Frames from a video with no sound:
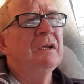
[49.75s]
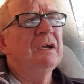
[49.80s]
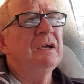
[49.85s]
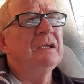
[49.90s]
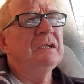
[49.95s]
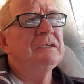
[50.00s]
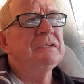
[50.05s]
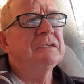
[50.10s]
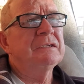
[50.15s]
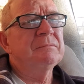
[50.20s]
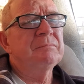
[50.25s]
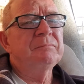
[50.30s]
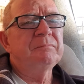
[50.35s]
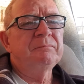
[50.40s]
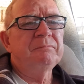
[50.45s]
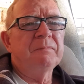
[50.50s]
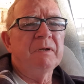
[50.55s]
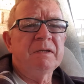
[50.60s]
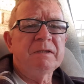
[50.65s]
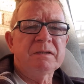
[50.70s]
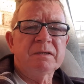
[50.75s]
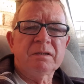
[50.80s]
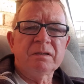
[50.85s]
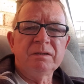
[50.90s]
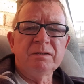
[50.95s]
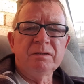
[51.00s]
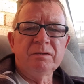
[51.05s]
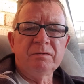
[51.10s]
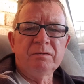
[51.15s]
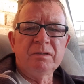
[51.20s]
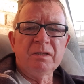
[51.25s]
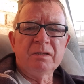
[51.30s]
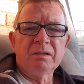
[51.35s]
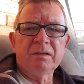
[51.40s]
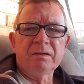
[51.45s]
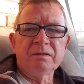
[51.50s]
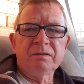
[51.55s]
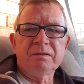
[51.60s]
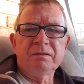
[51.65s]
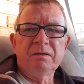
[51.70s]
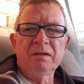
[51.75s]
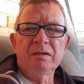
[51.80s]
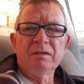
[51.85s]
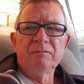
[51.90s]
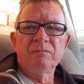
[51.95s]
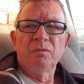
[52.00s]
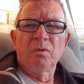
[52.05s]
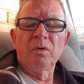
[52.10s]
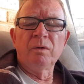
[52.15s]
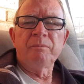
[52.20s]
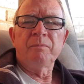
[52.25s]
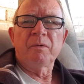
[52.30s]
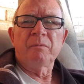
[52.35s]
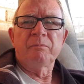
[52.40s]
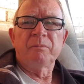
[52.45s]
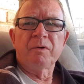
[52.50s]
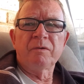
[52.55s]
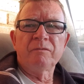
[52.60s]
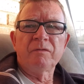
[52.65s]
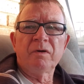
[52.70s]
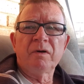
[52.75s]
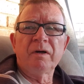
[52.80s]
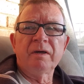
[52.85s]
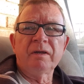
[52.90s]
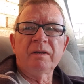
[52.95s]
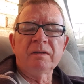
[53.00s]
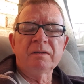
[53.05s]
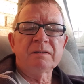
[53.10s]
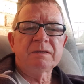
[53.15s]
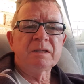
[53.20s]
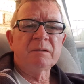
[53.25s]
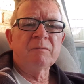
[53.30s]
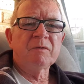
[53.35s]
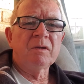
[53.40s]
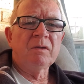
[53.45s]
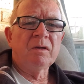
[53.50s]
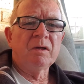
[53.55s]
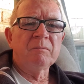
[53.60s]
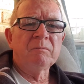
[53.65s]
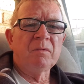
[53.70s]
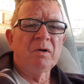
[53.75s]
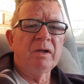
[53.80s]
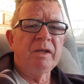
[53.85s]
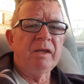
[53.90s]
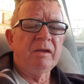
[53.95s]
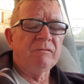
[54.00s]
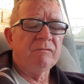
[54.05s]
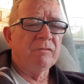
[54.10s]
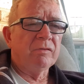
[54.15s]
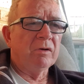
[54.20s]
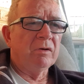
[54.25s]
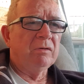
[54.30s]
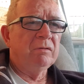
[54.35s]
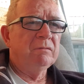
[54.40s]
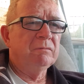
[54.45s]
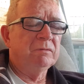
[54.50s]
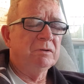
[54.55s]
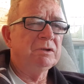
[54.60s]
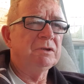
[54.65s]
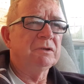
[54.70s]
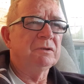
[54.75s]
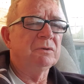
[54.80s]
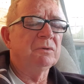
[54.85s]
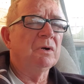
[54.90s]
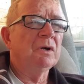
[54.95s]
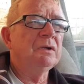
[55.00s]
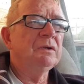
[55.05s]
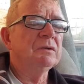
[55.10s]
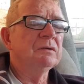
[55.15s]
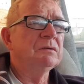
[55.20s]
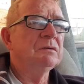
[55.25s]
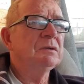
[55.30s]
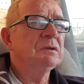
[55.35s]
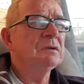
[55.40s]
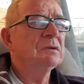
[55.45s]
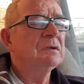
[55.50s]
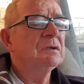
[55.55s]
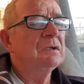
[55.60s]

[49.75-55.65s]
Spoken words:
and it's basically you get a VoIP provider, someone like MyNetPhone, which is who I use,